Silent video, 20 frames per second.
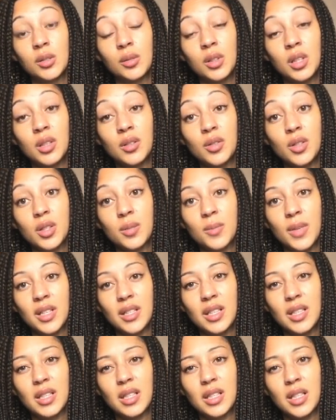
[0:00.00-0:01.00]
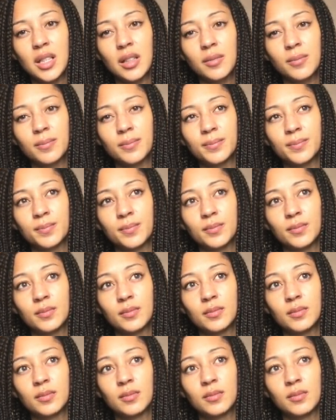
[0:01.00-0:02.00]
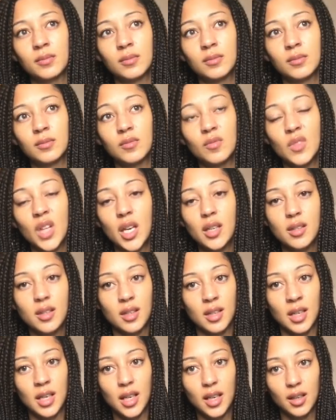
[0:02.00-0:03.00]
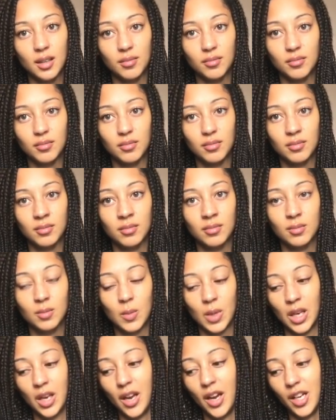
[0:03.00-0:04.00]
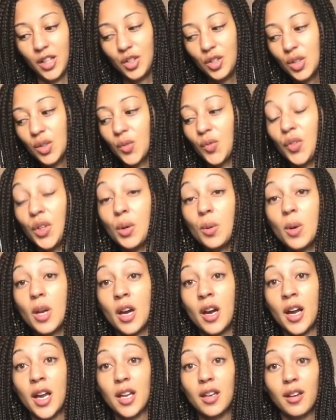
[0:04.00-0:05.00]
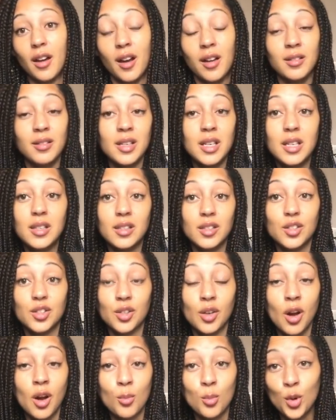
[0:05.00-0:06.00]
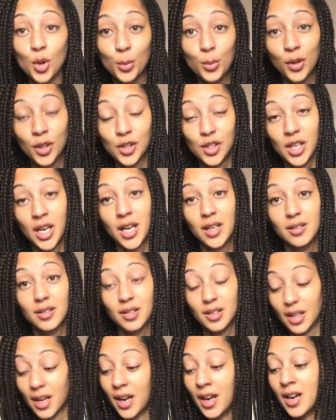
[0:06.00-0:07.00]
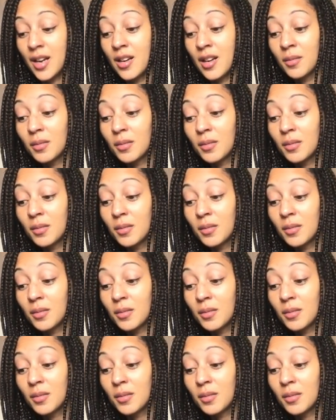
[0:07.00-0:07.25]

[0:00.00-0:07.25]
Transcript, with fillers: what else am I knitting? That's it. I just feel like I need to start more projects and